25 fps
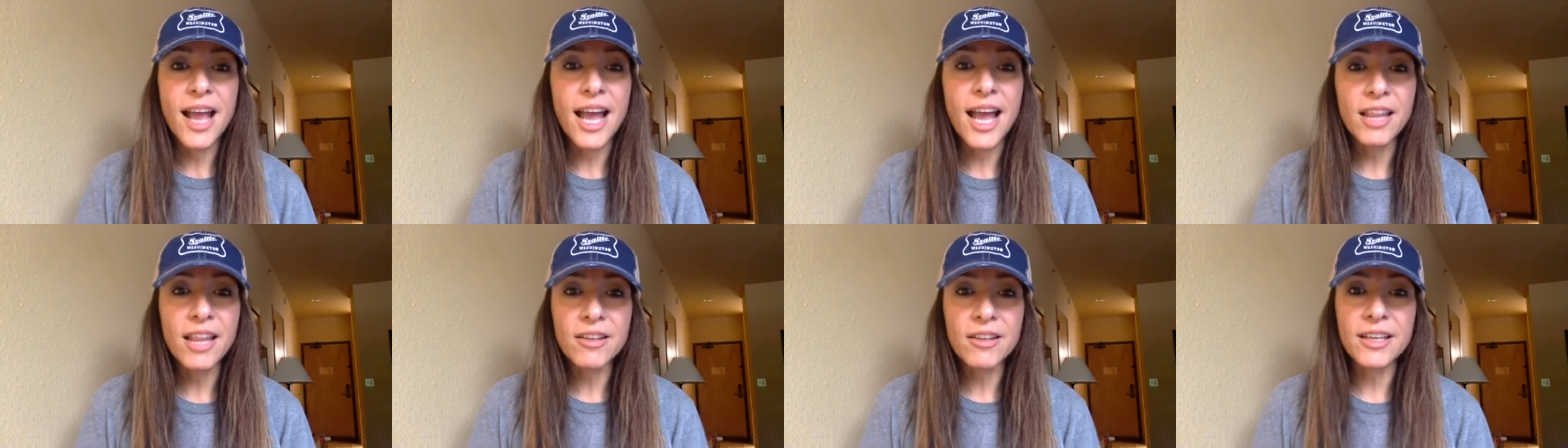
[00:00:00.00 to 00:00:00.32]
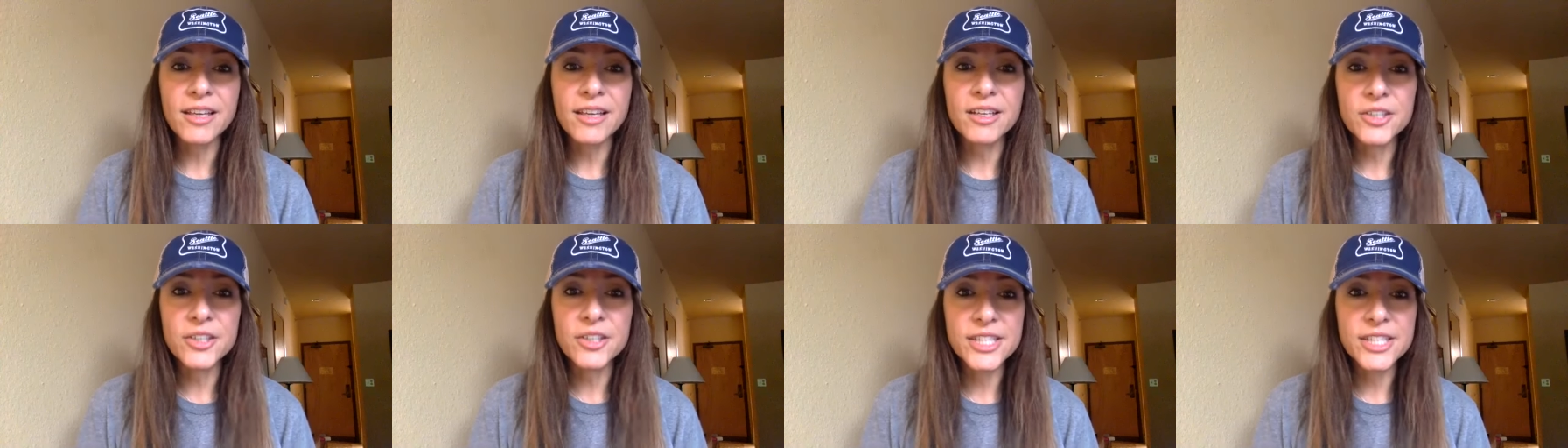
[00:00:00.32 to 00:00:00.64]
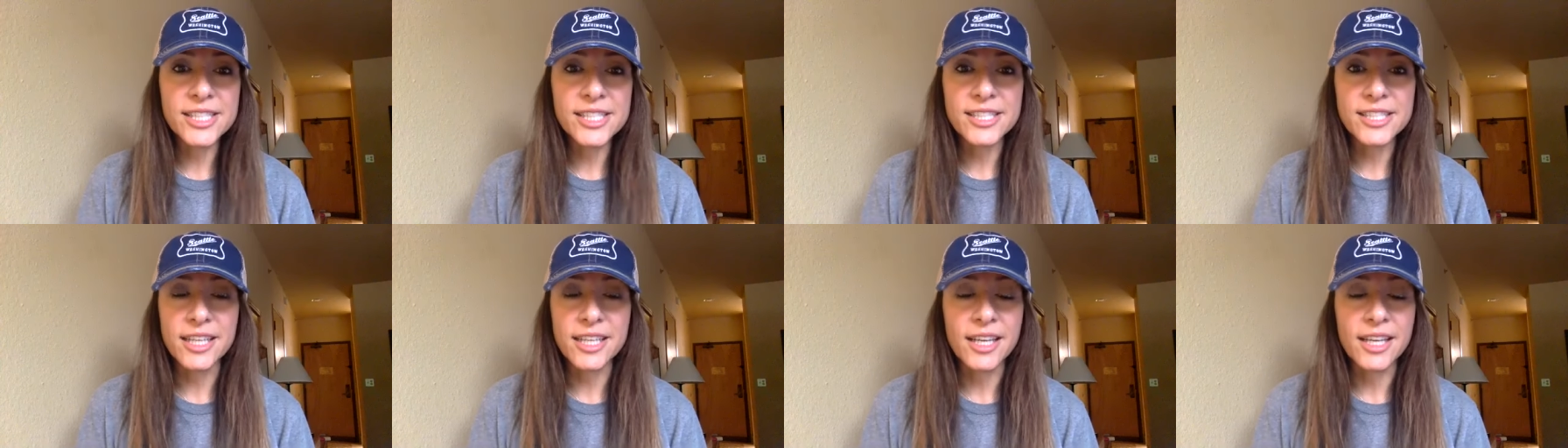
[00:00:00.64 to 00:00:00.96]
i look at
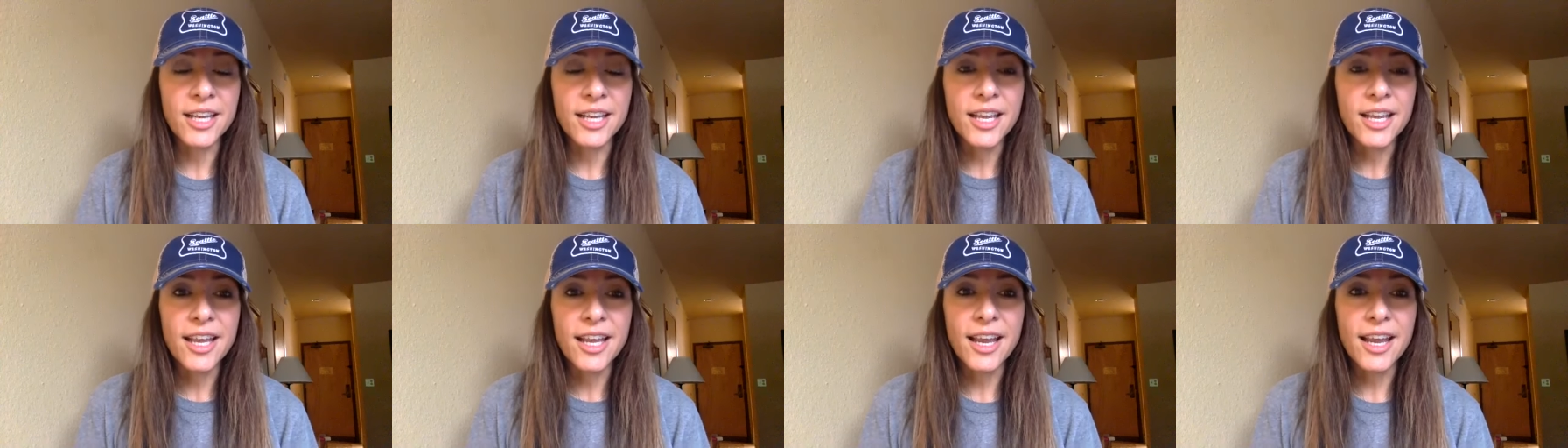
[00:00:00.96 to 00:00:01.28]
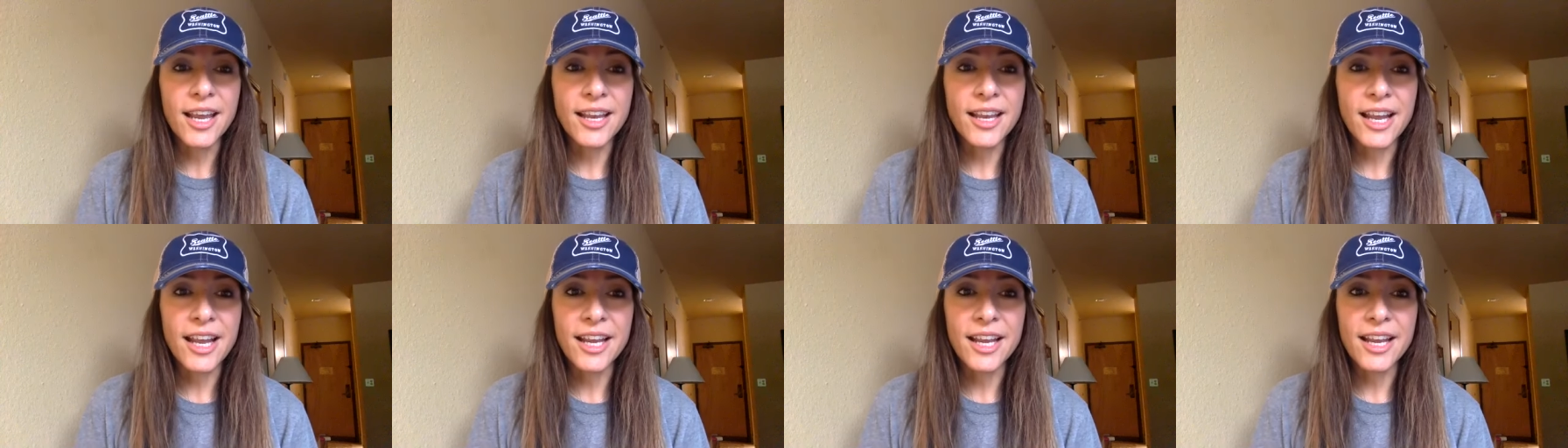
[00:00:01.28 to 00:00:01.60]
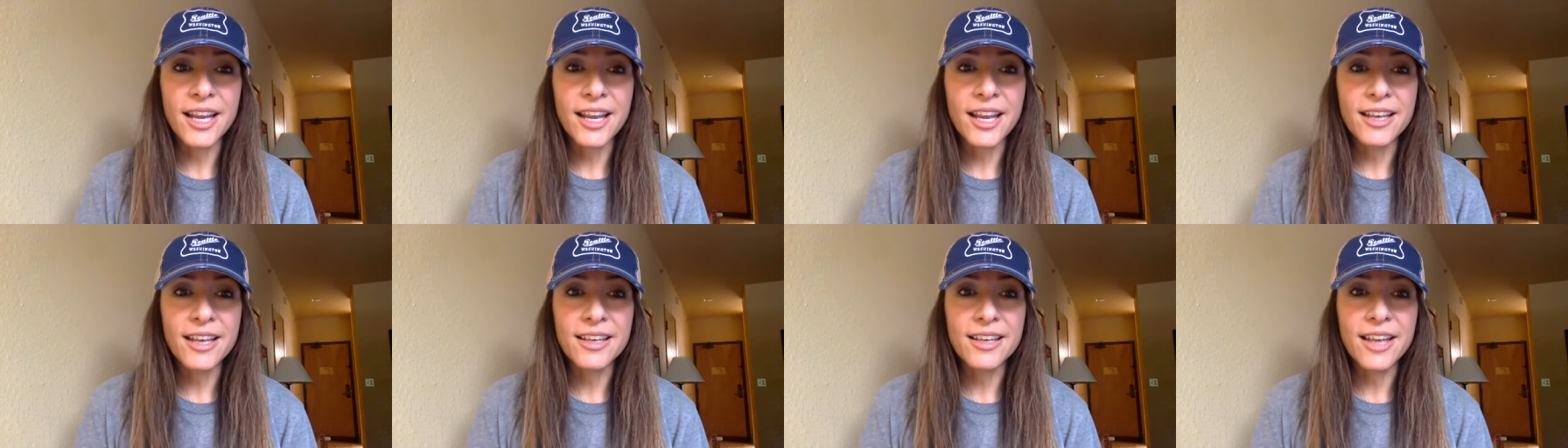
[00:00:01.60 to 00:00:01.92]
christy and i
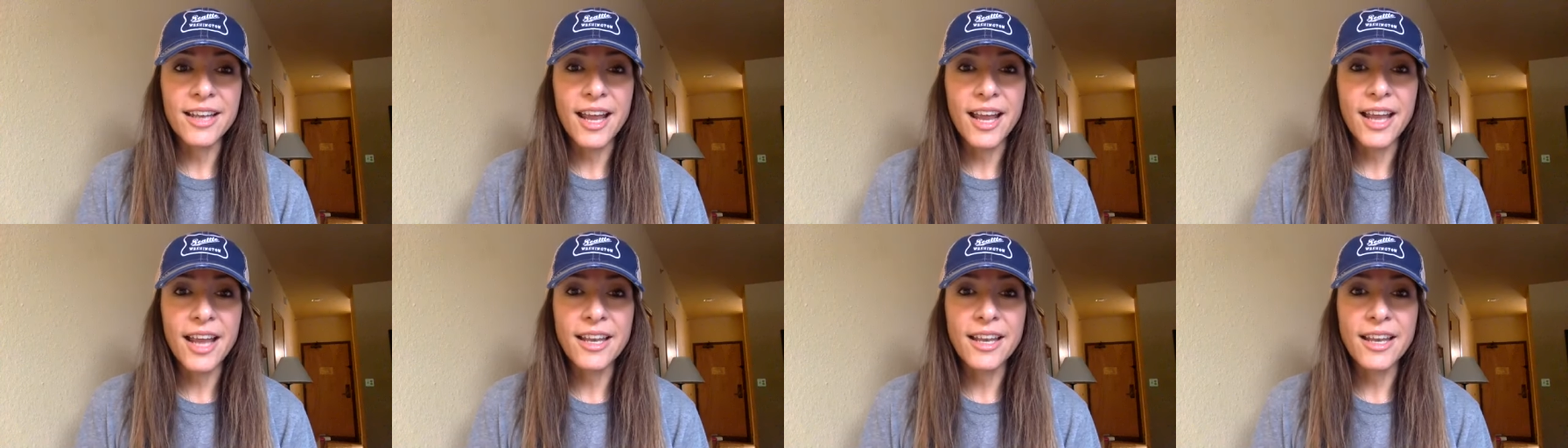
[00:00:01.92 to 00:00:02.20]
and,